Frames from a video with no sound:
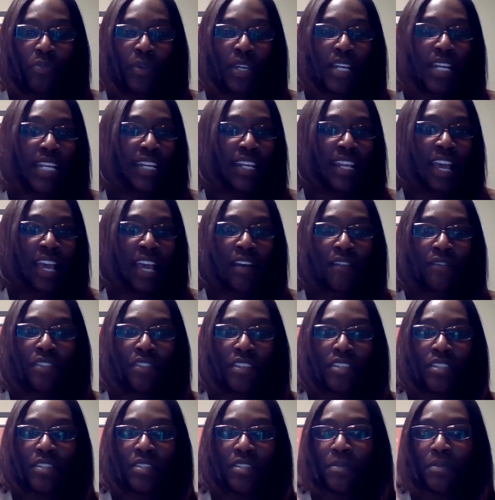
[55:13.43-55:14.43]
we didn't
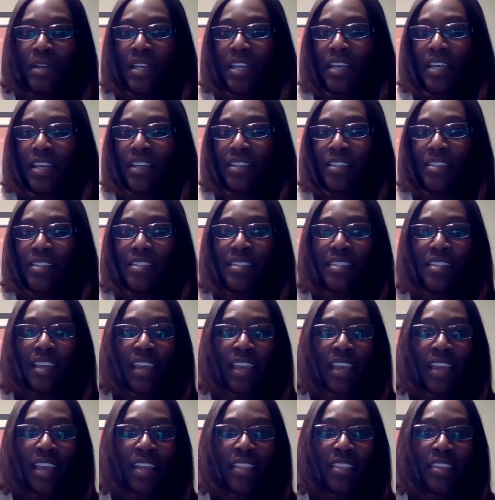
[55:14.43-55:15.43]
have the swings
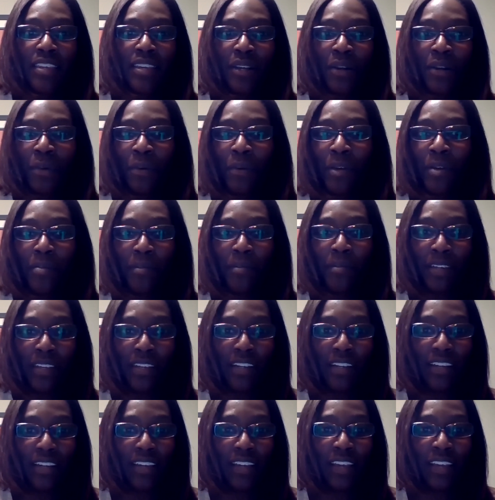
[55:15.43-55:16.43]
and the
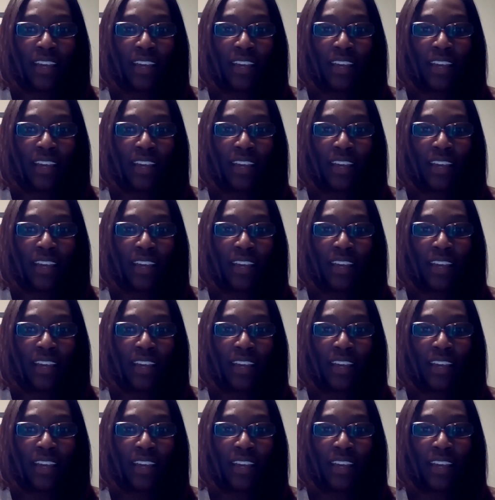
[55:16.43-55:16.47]
equipment